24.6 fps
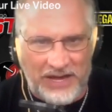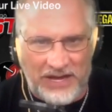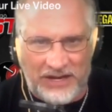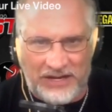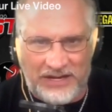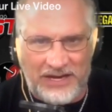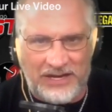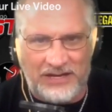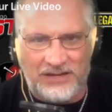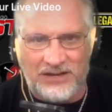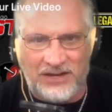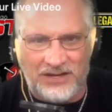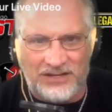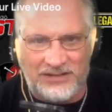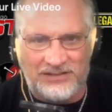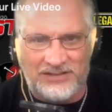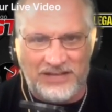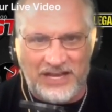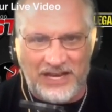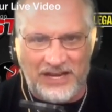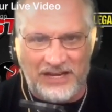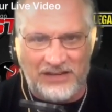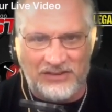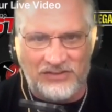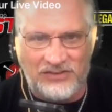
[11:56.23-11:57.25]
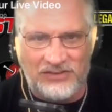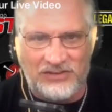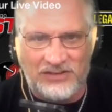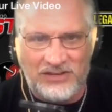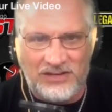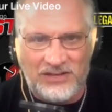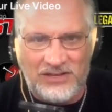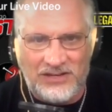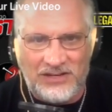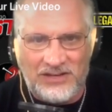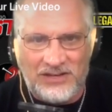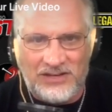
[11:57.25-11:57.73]
about getting on
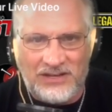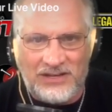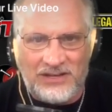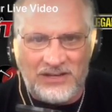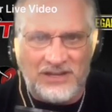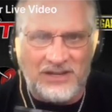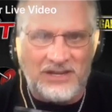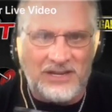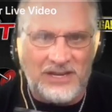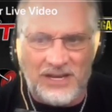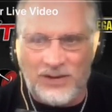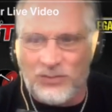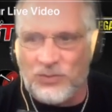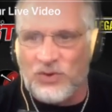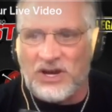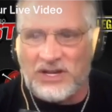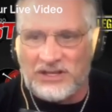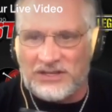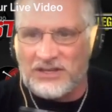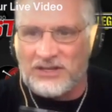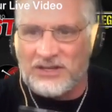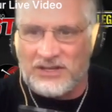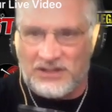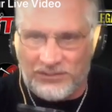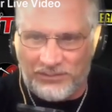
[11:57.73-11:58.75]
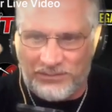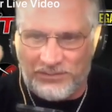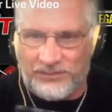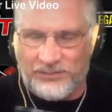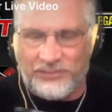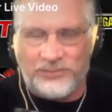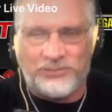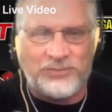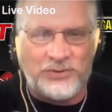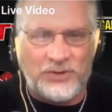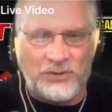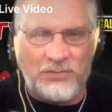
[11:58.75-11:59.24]
stage. He wanted to
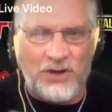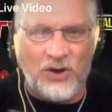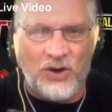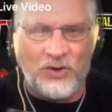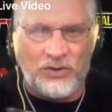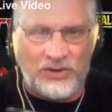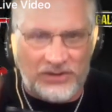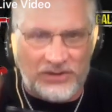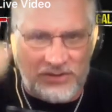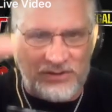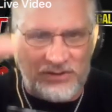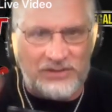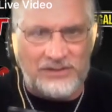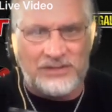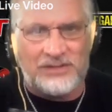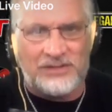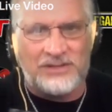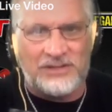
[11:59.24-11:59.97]
promote,